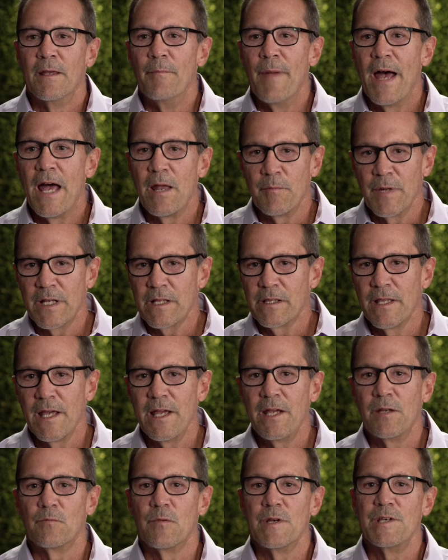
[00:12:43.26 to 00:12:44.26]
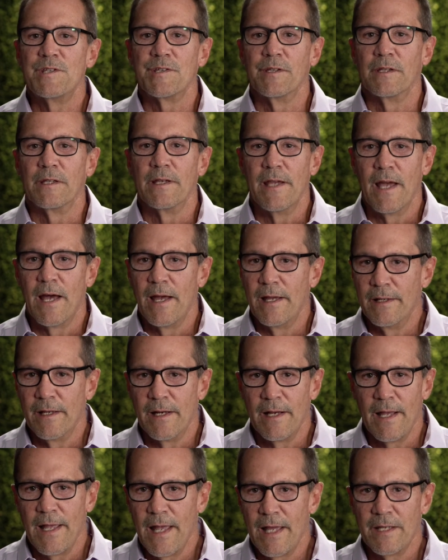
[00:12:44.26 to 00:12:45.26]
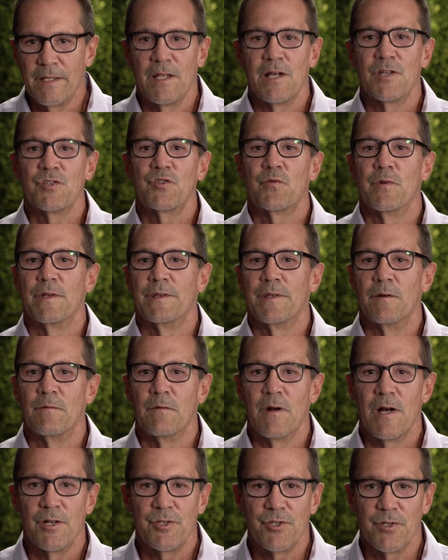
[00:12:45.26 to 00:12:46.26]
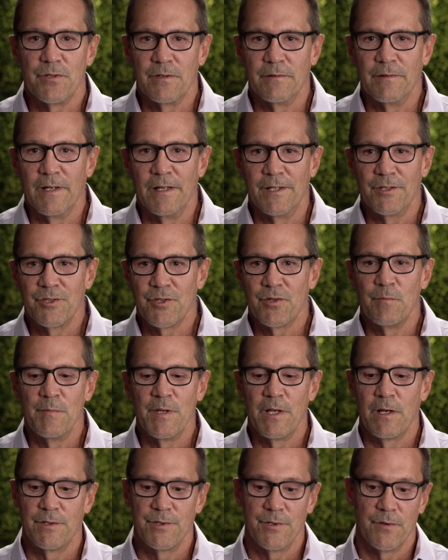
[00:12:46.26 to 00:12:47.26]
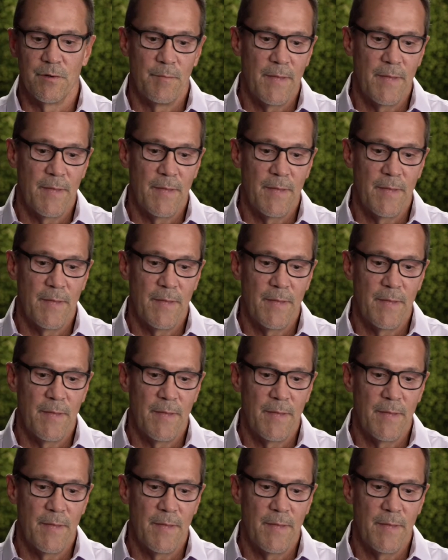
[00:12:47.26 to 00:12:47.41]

Matt McLean recently, I had lunch with that Roger turned me on to.